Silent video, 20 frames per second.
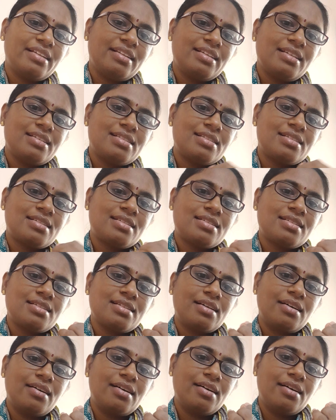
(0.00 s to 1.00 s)
this
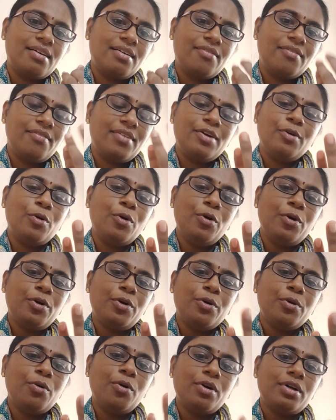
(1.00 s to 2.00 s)
we
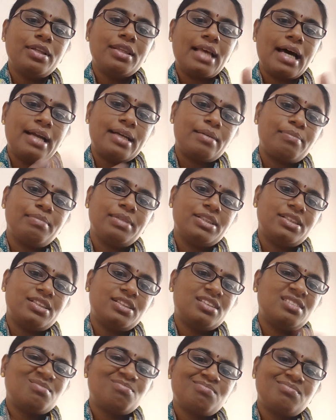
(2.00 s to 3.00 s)
won't note that much,
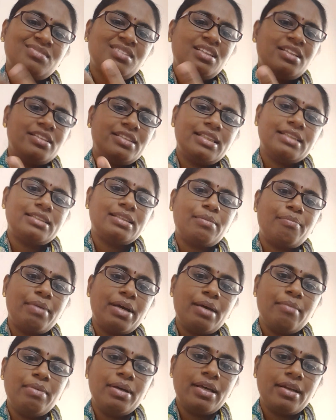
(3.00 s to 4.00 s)
just a
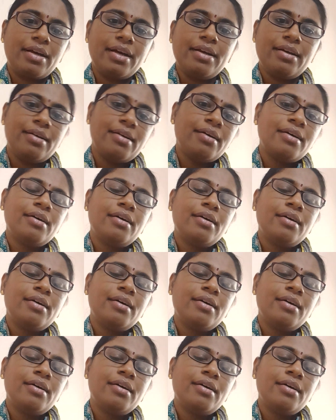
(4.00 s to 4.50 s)
baby, right?